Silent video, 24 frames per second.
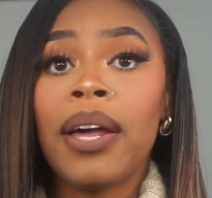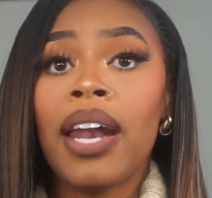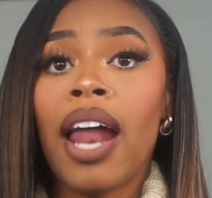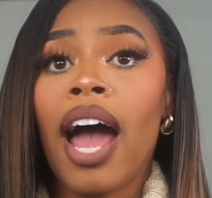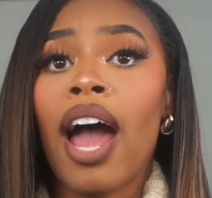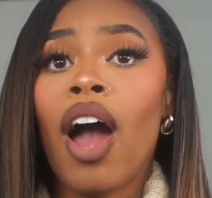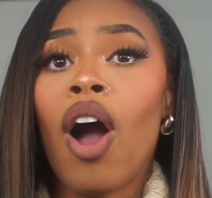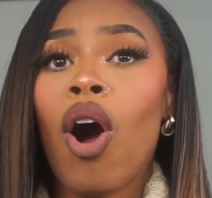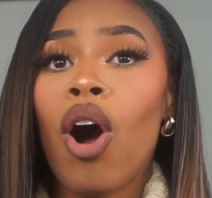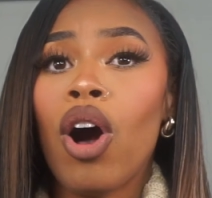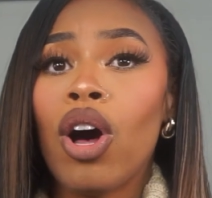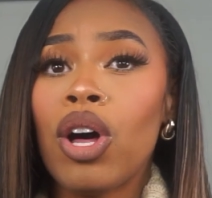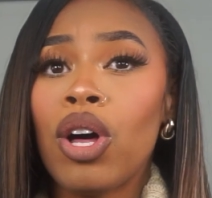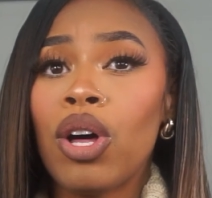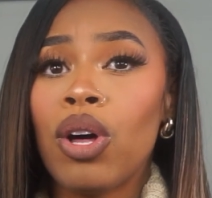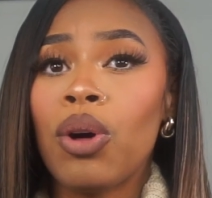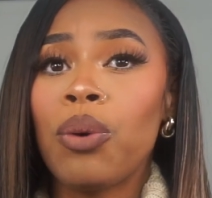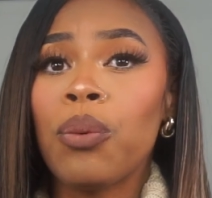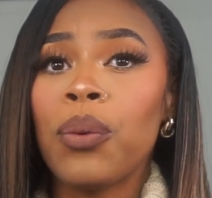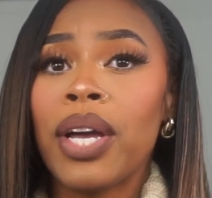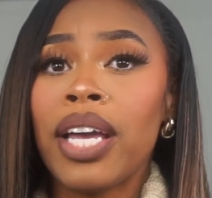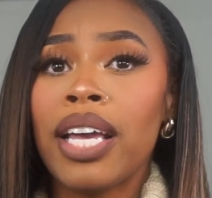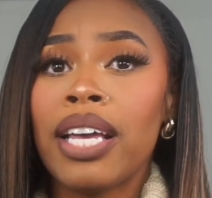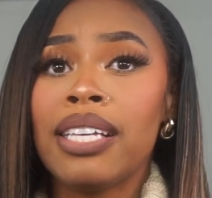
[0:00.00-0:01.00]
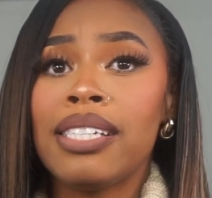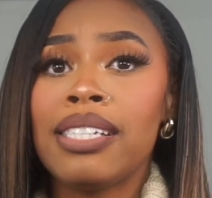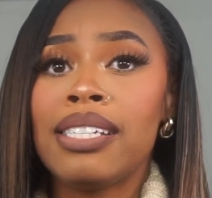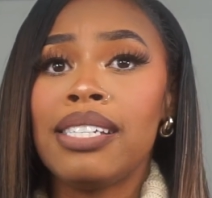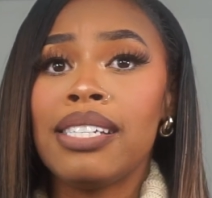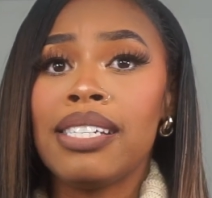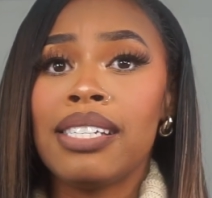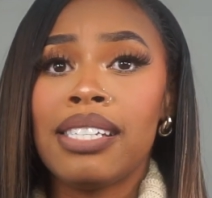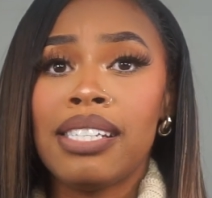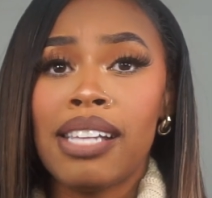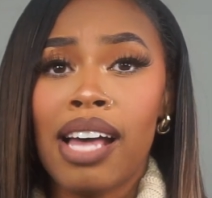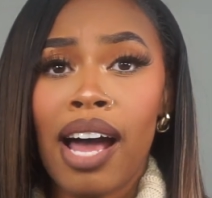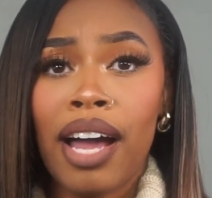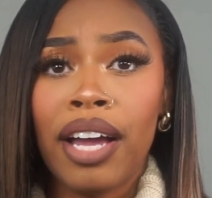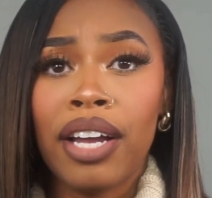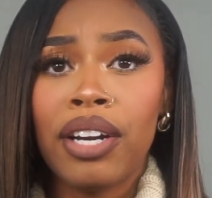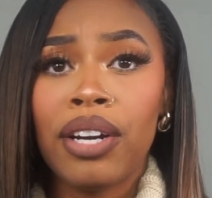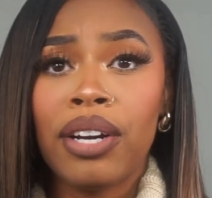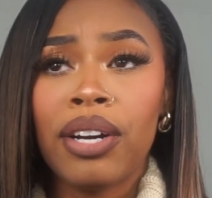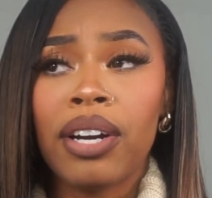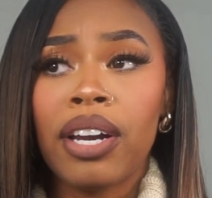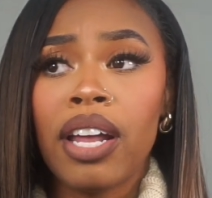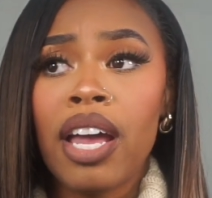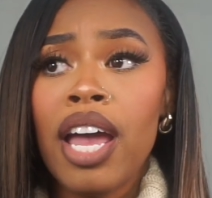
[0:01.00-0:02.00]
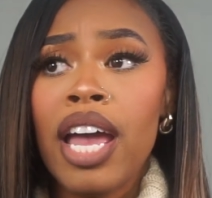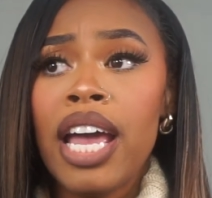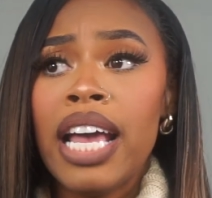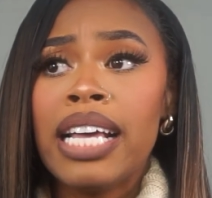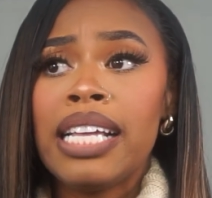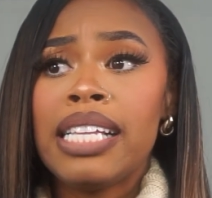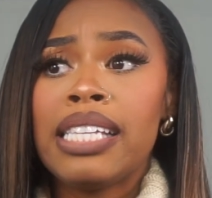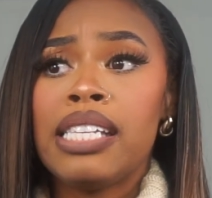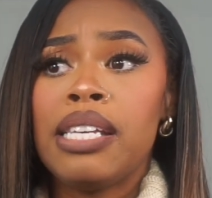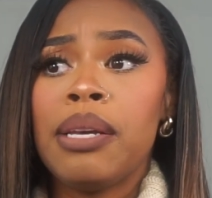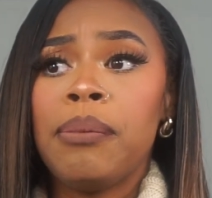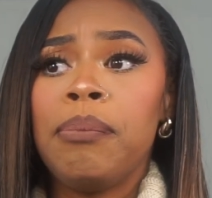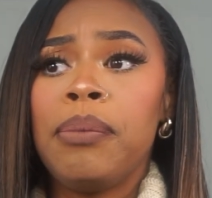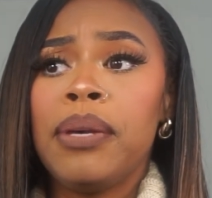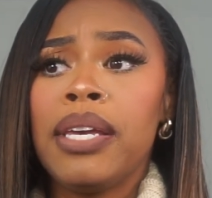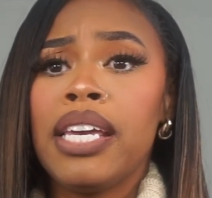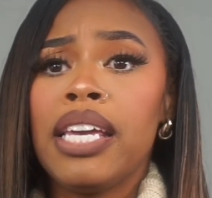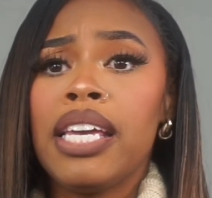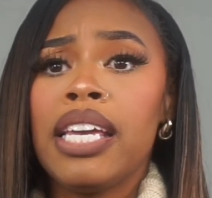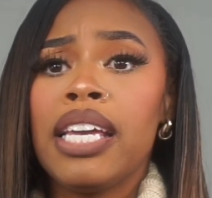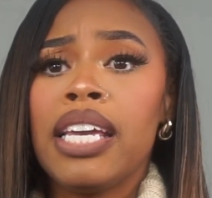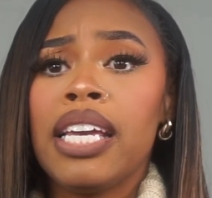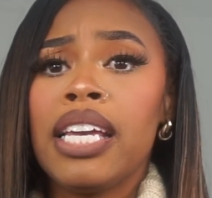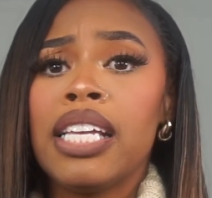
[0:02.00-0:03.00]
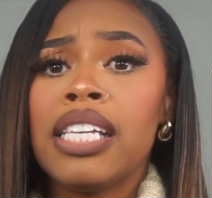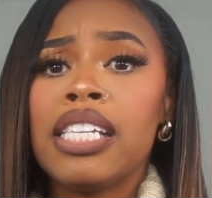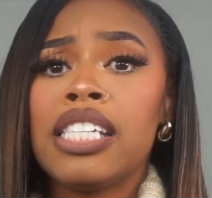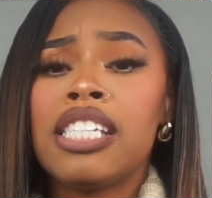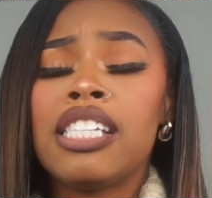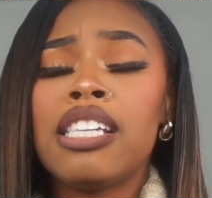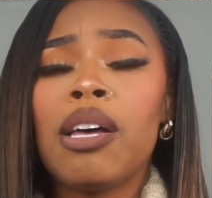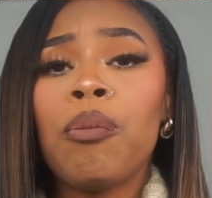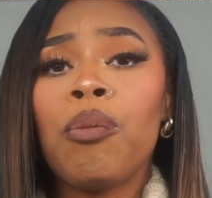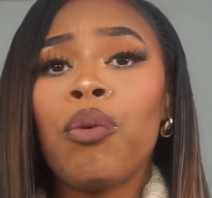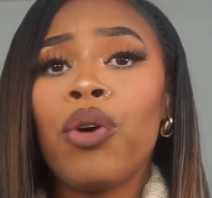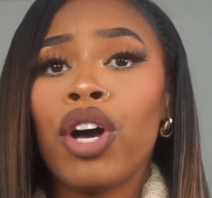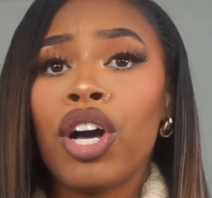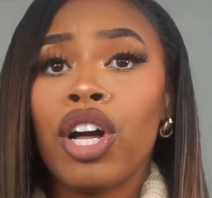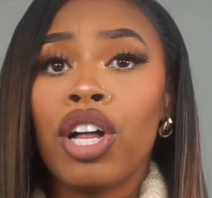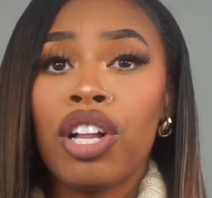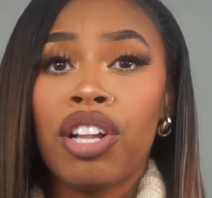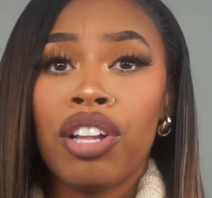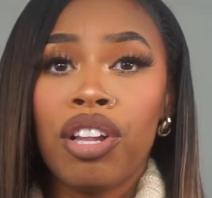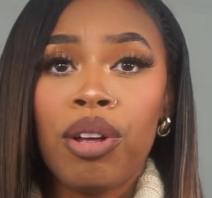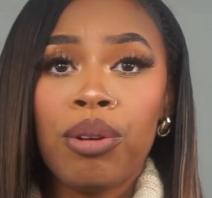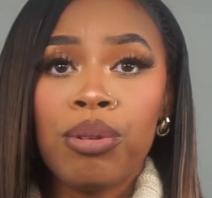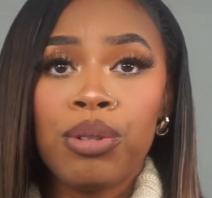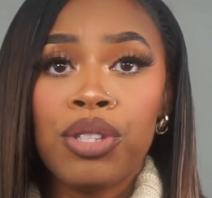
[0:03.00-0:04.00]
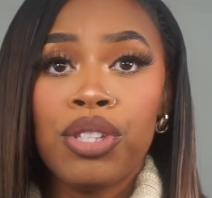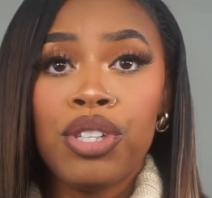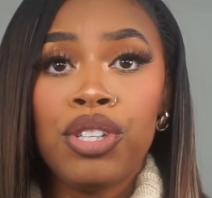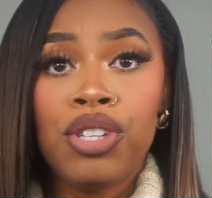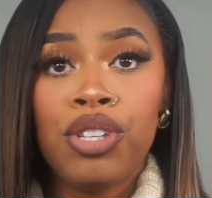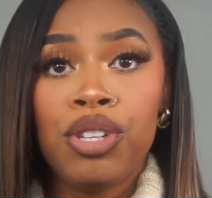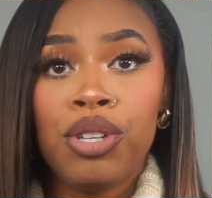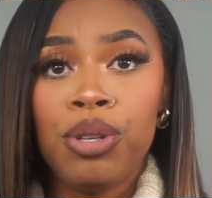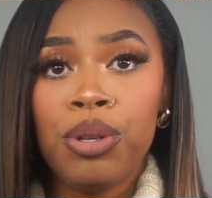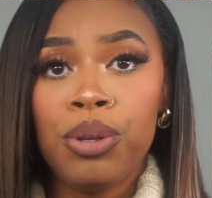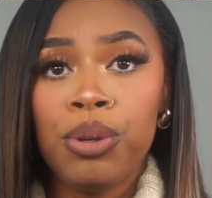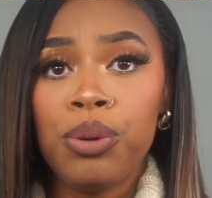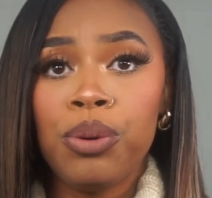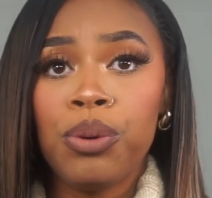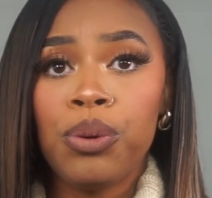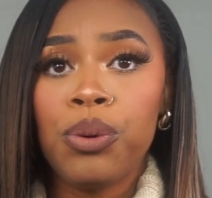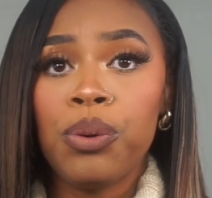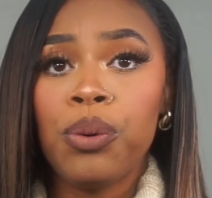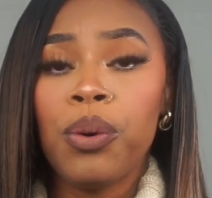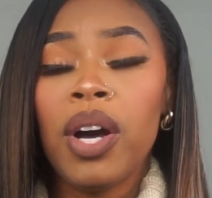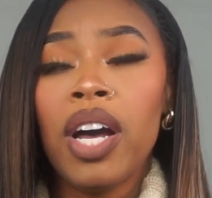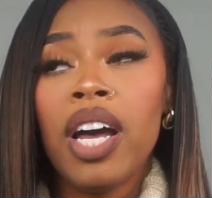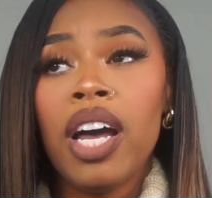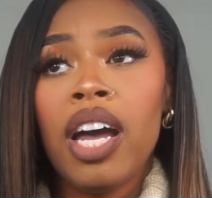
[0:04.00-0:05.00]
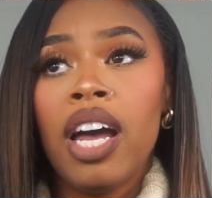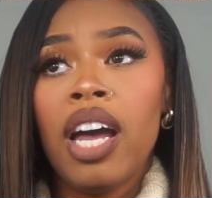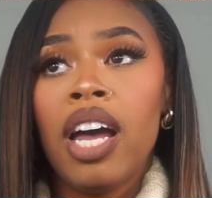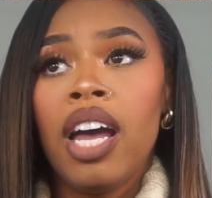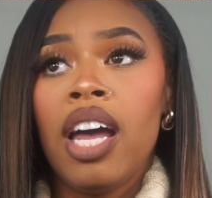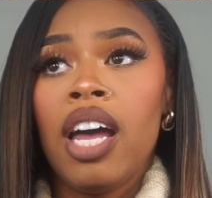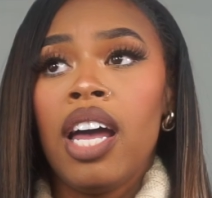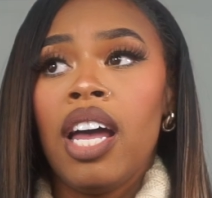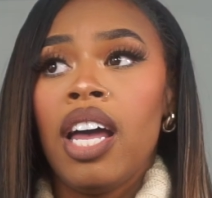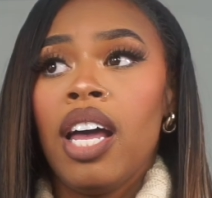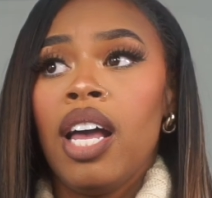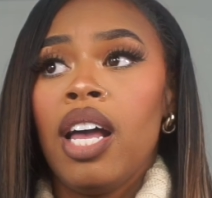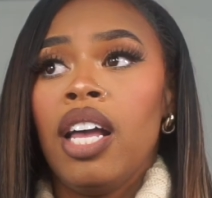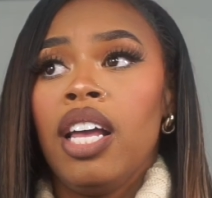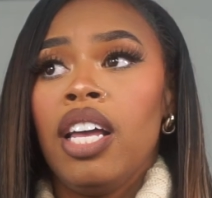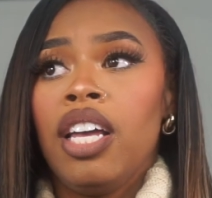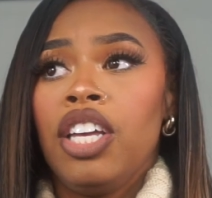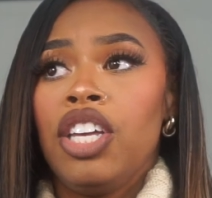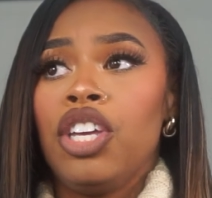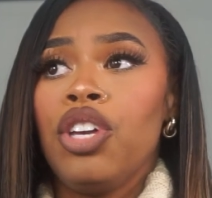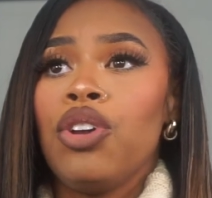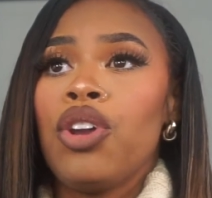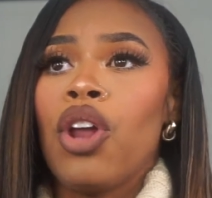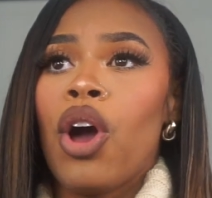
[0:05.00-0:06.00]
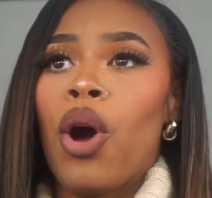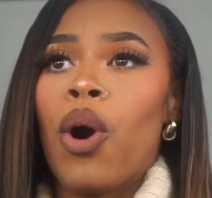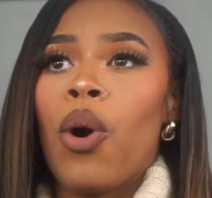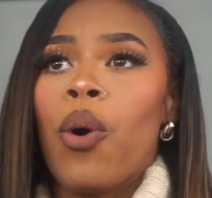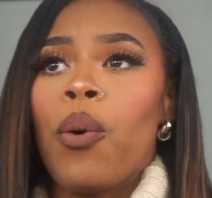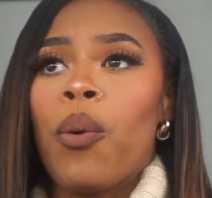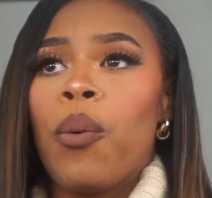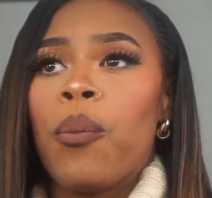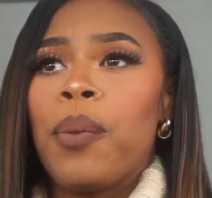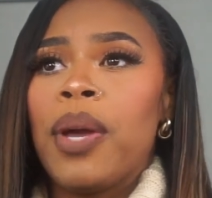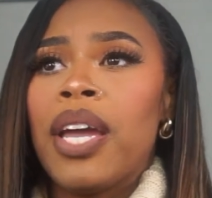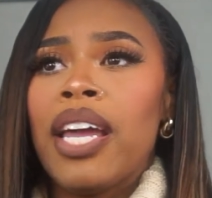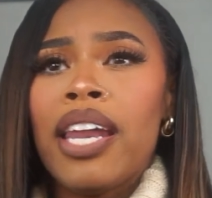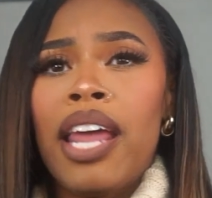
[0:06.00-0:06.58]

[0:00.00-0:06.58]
I always desired to be somewhat close to, you know, being